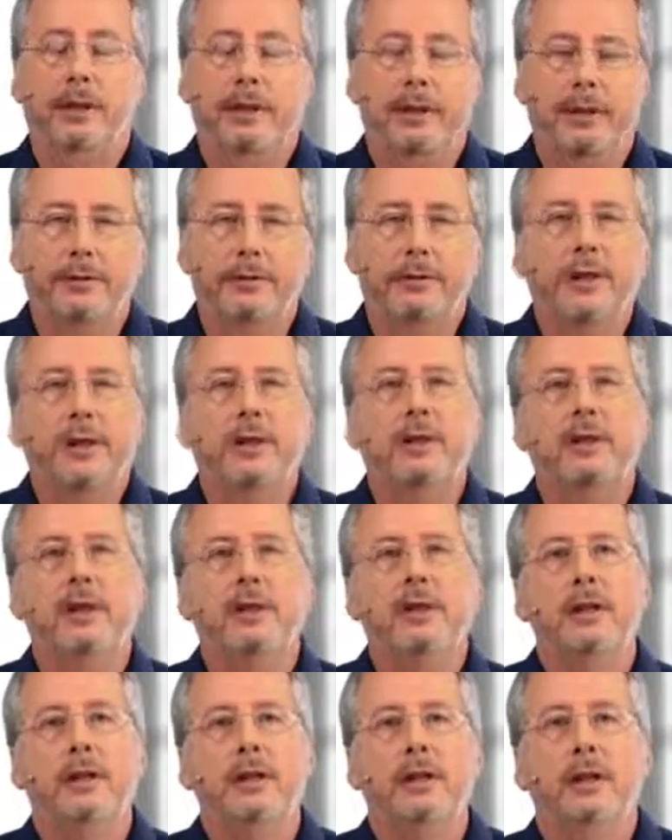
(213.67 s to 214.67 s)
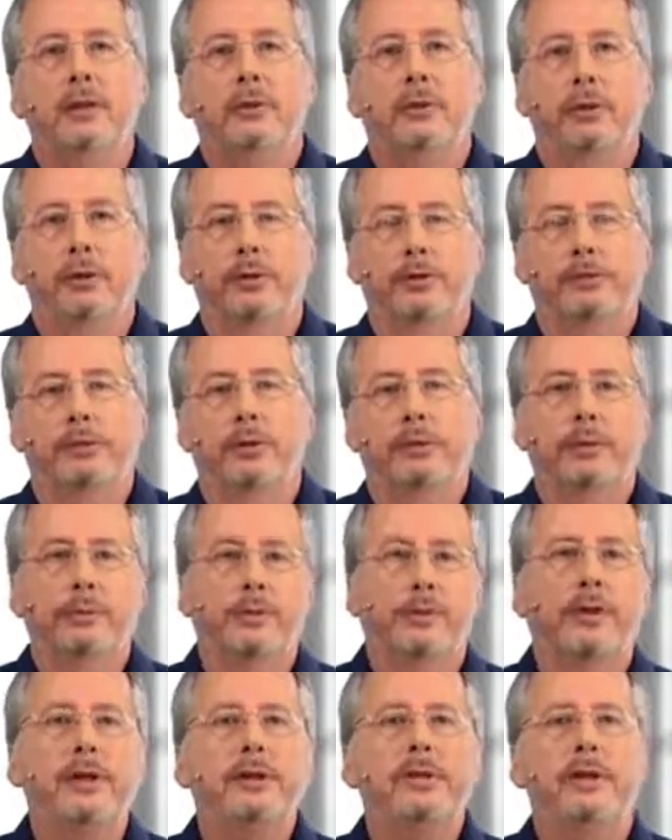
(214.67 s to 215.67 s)
And then finally, we look
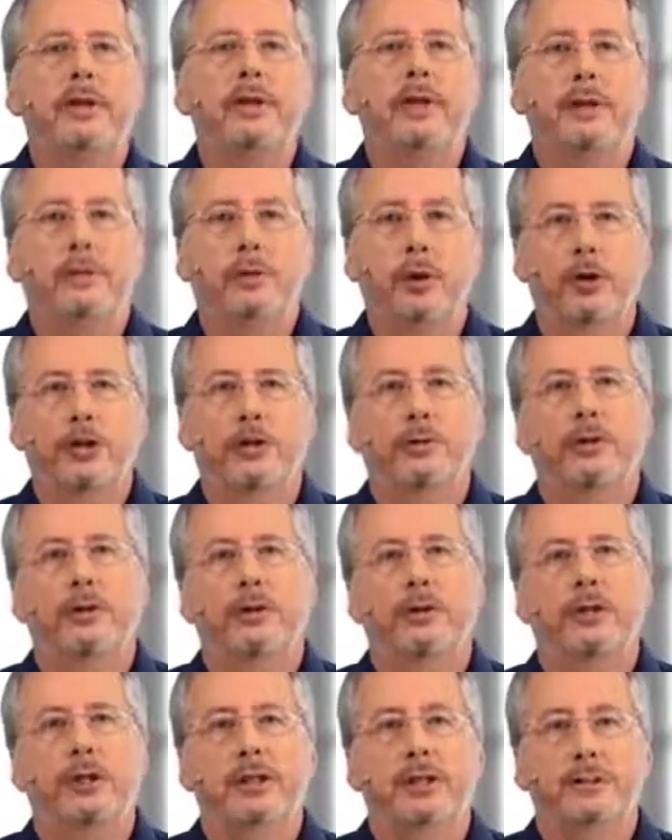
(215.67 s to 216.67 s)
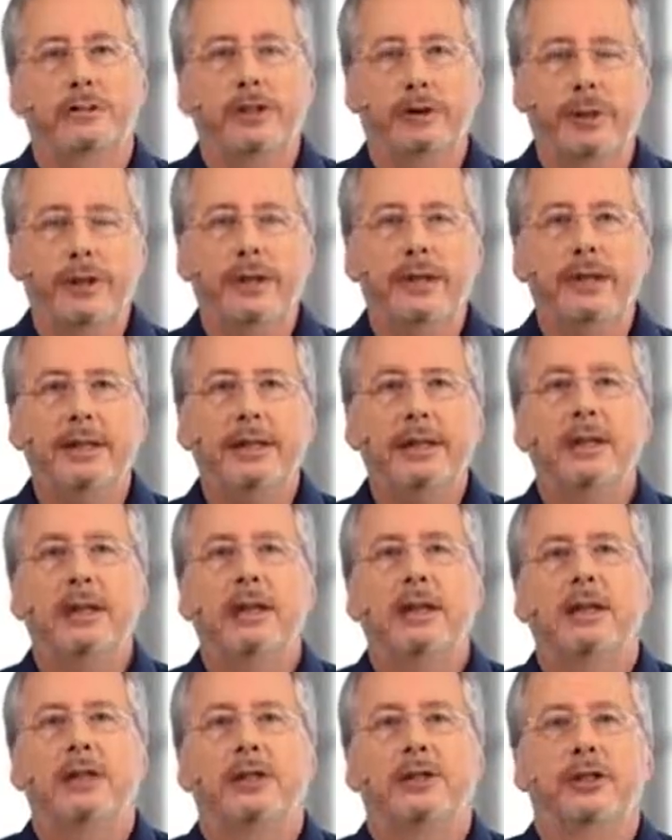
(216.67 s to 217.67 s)
briefly at the possibility of twinning
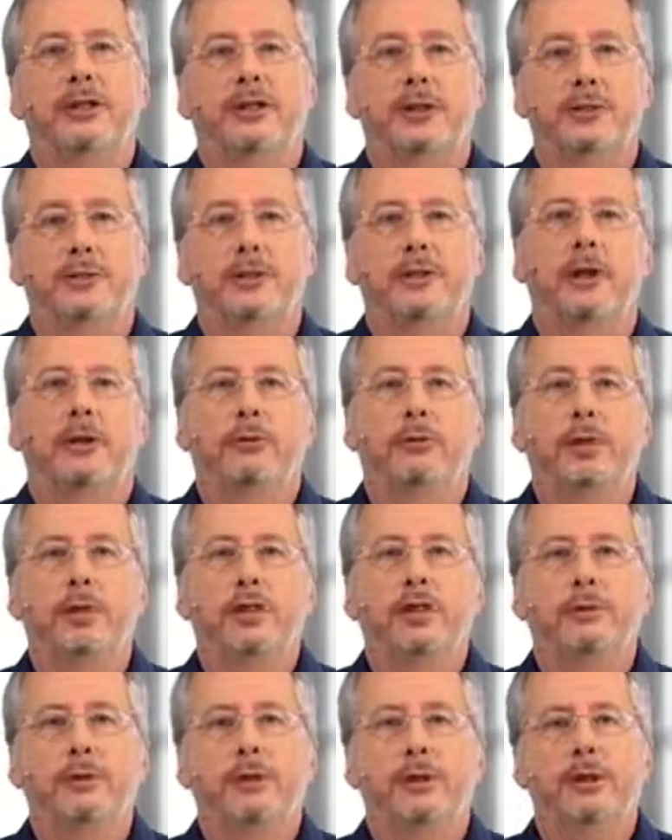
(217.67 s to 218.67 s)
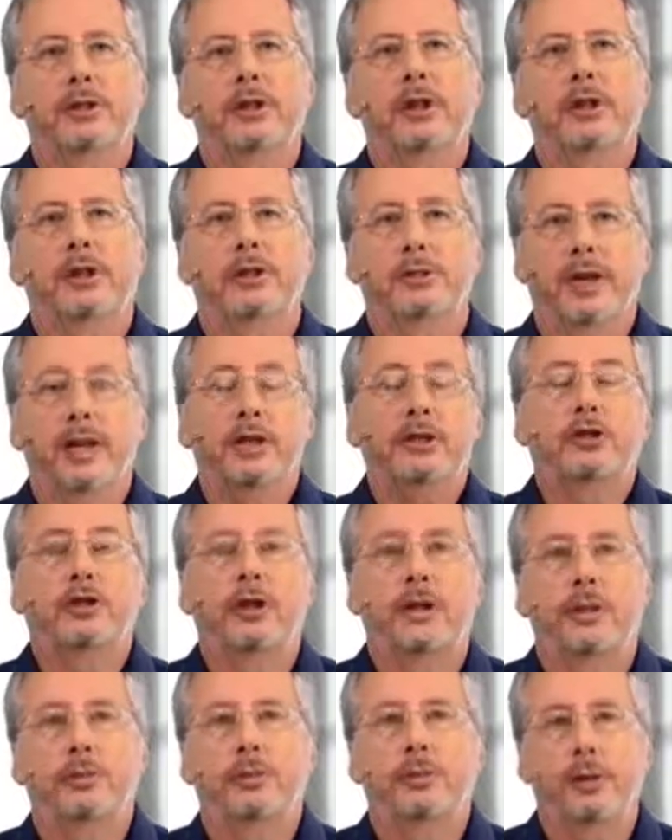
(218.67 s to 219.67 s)
and the different arrangements of
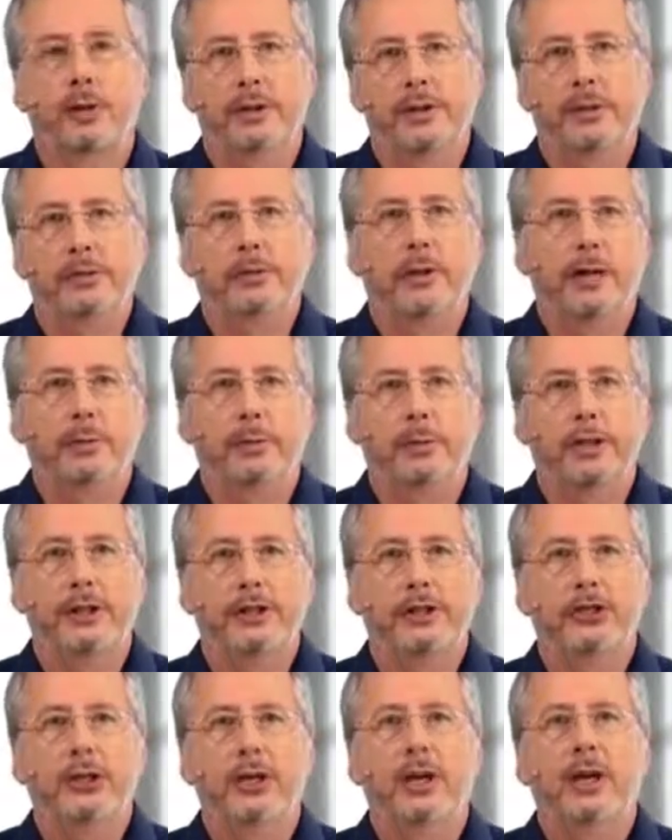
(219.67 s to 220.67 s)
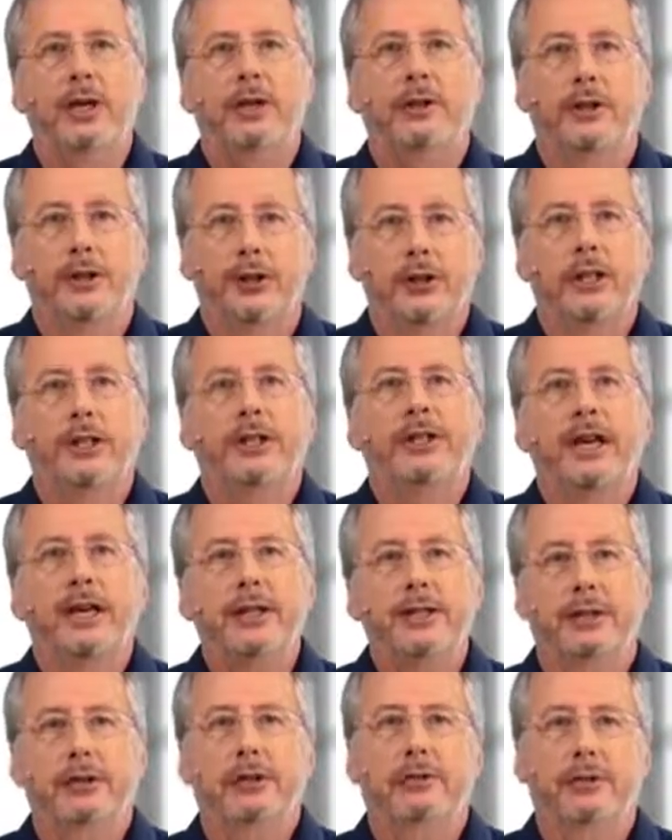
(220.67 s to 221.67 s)
extra embryonic membranes that you can
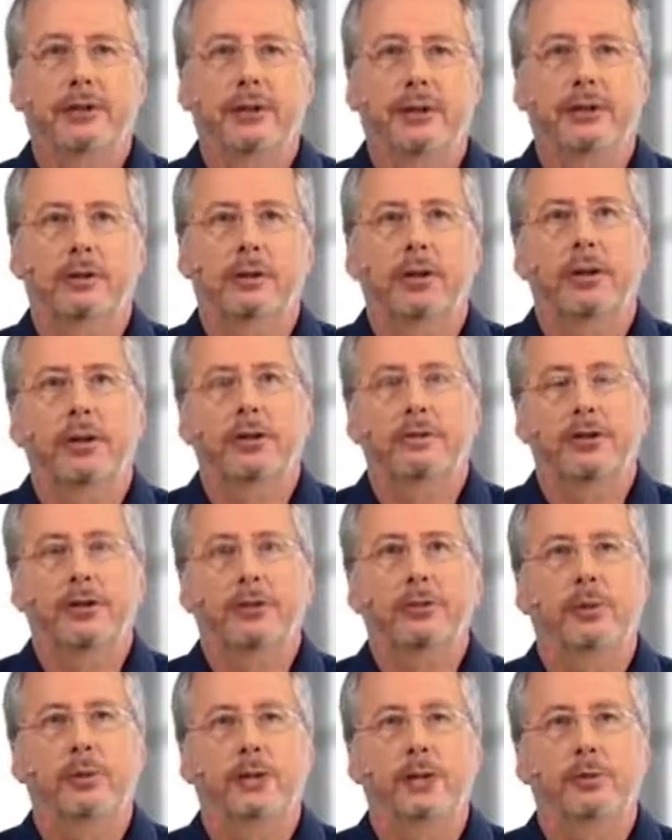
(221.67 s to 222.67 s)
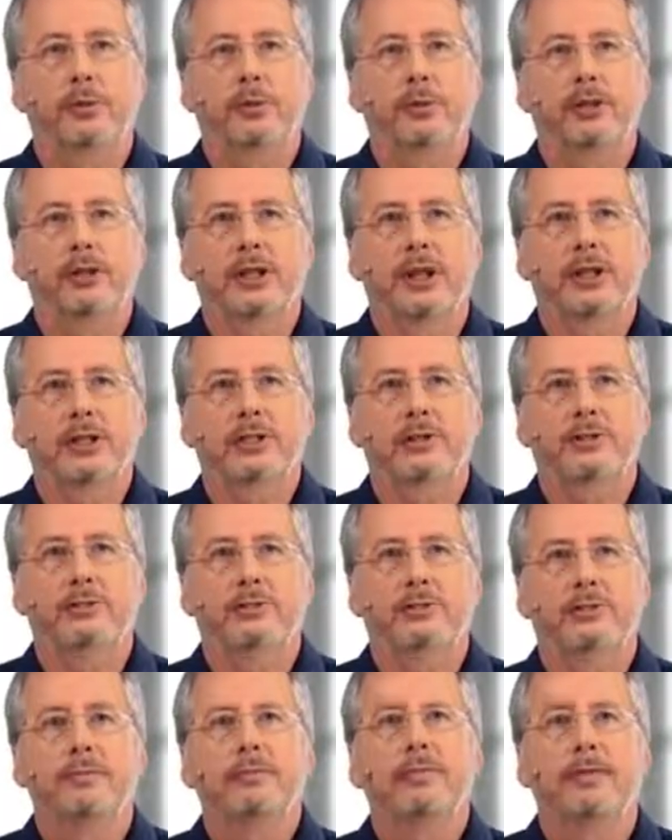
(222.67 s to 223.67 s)
get as a result of the twinning process.
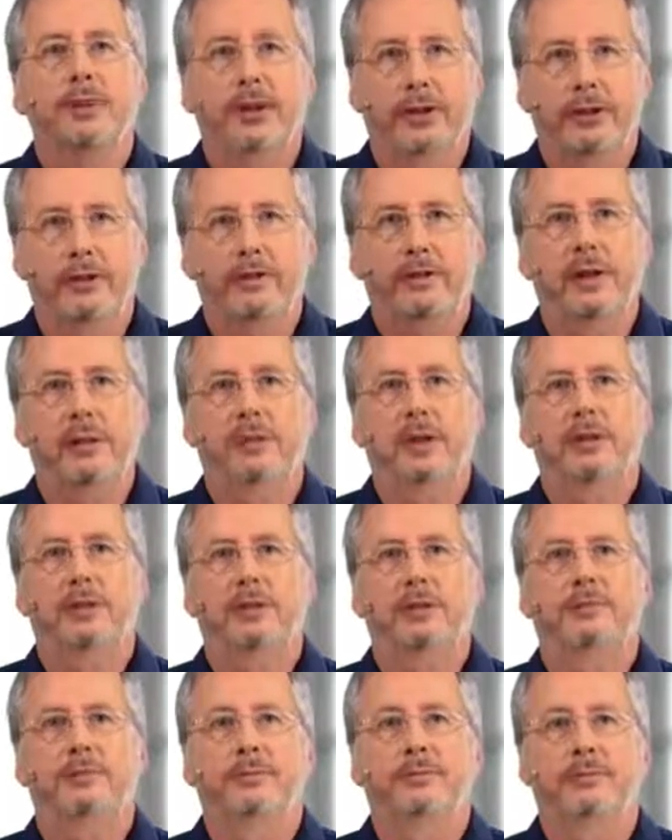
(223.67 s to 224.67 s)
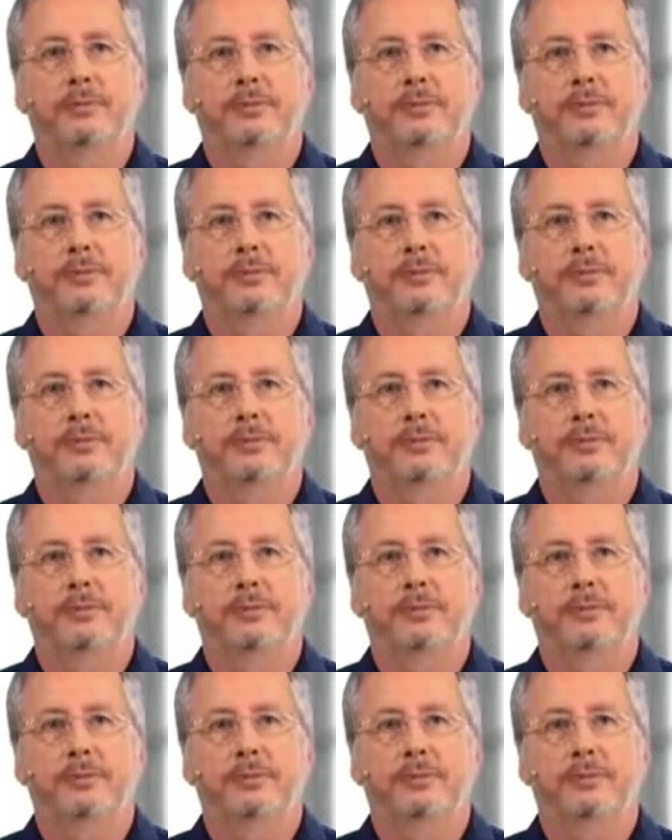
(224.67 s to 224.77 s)
Thank you very much.